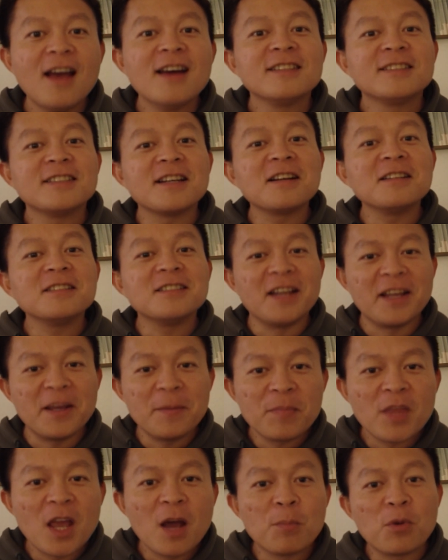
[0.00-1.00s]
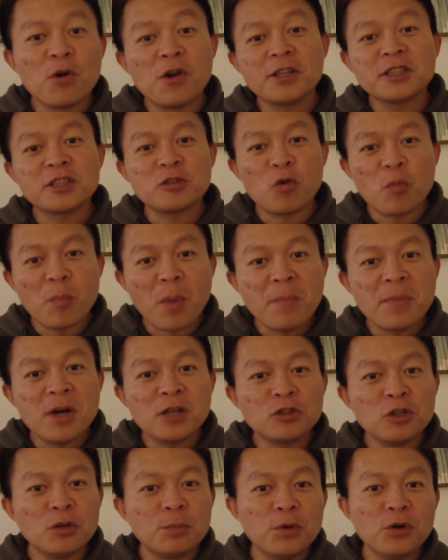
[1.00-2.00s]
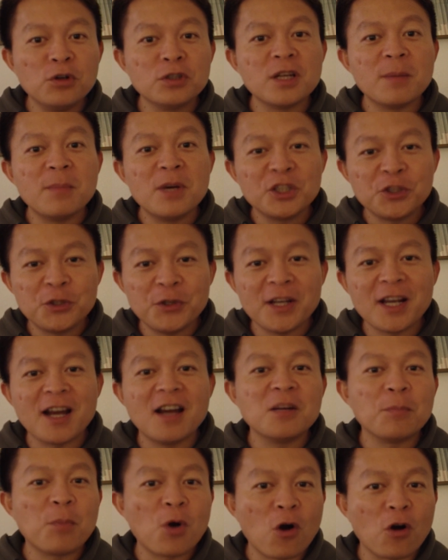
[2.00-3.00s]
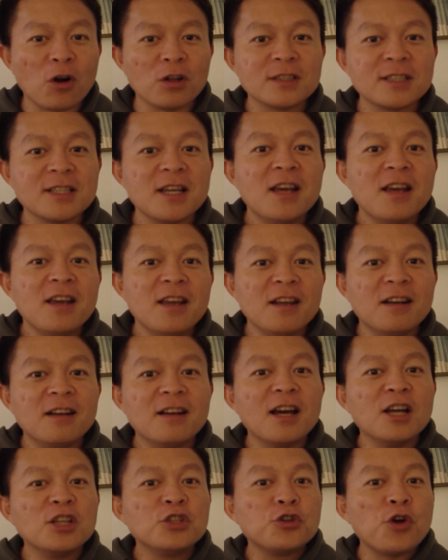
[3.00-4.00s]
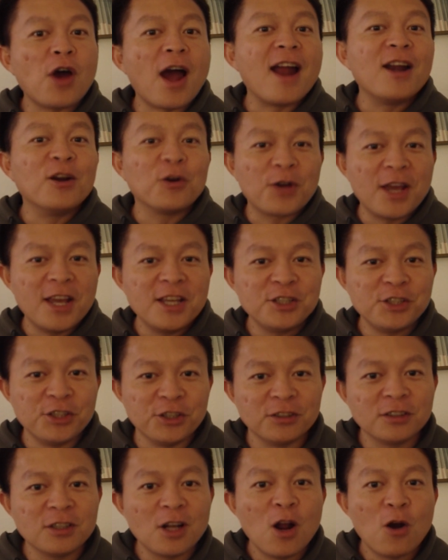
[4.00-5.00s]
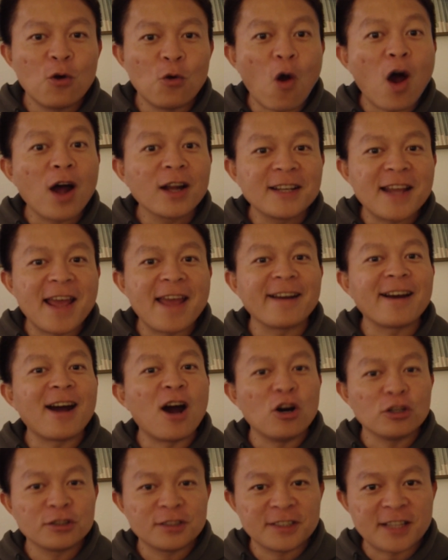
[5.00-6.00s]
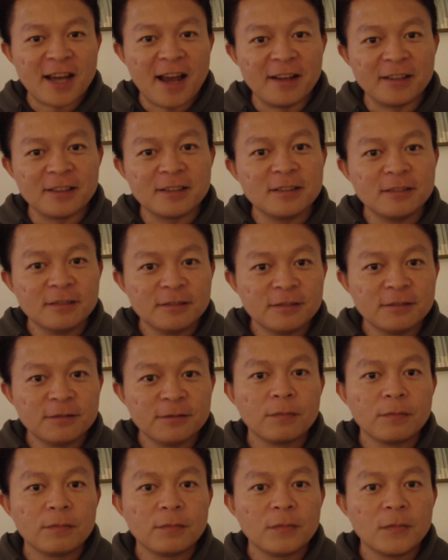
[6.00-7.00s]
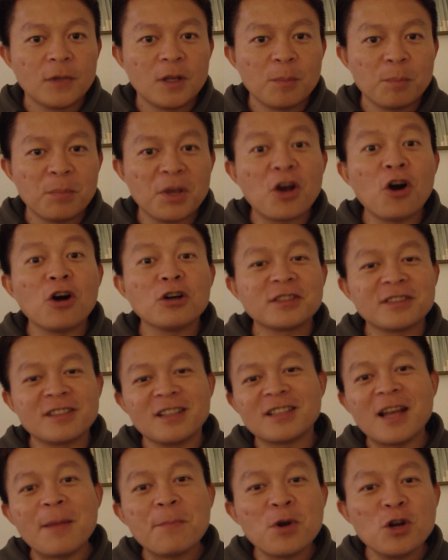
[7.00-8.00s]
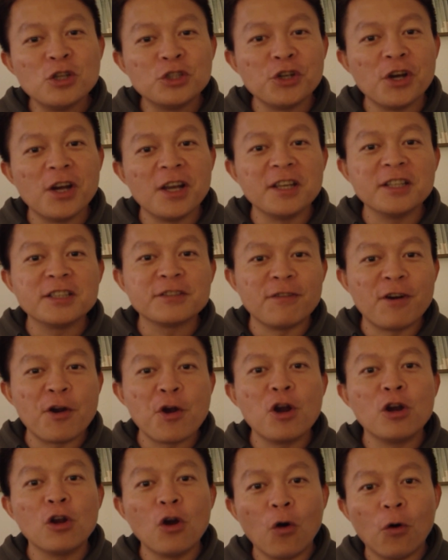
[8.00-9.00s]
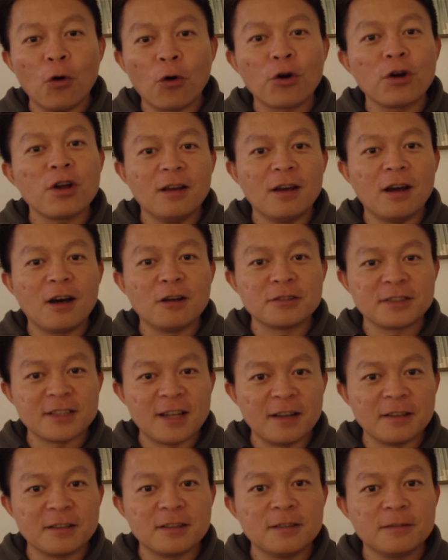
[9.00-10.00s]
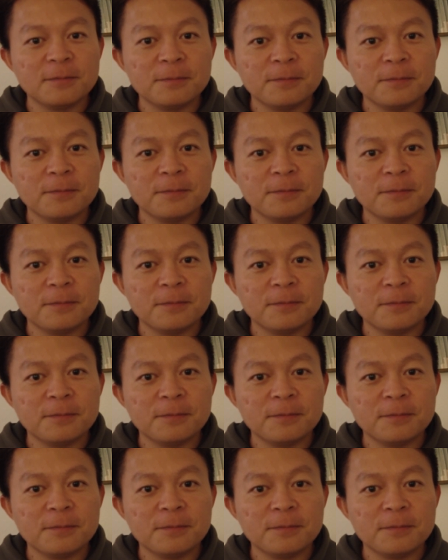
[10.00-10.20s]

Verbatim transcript: Secondly, please remember to put the machine and parts in a dry location rather than outside, because the temperature is very low outside.